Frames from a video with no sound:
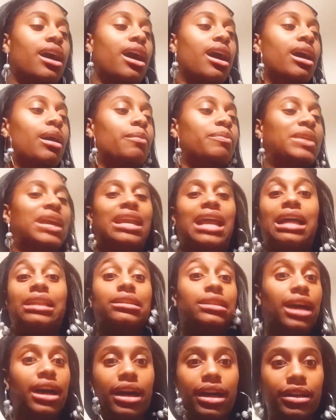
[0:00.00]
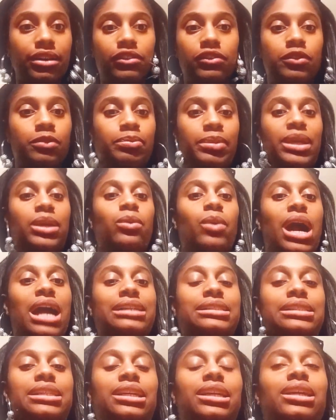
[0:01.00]
And I love
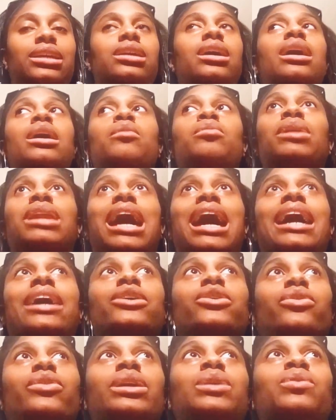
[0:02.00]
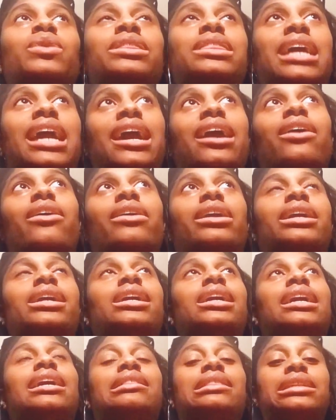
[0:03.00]
PYT, but I agree with
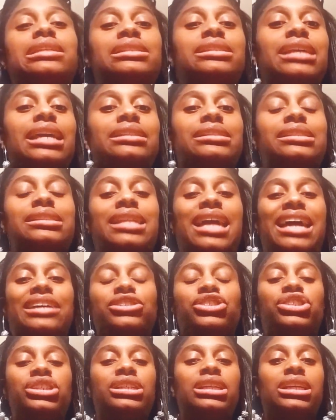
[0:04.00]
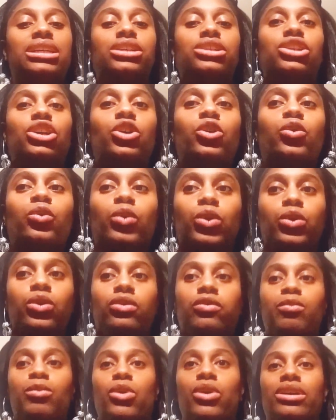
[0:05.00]
Harry in the sense that she needed to
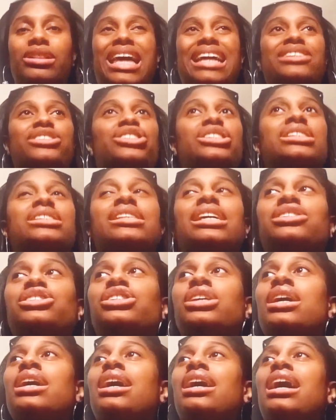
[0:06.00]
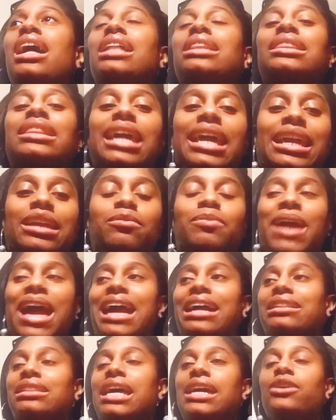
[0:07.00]
groove more. Like, she's such a laid
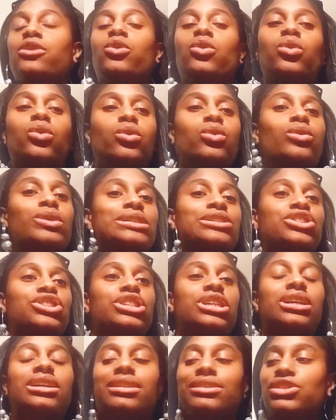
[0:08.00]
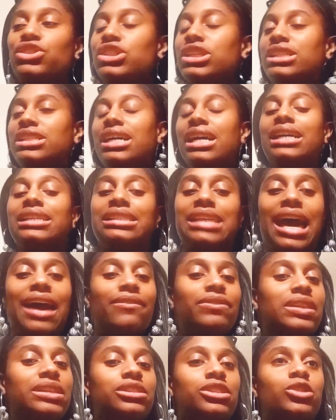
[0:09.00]
back, like cool and chill. And she does
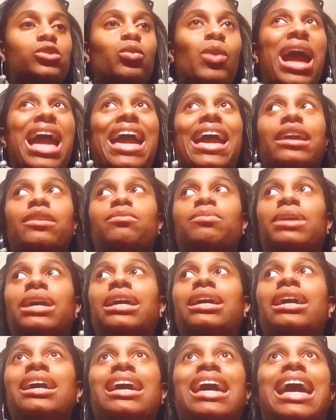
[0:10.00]
have this swag, but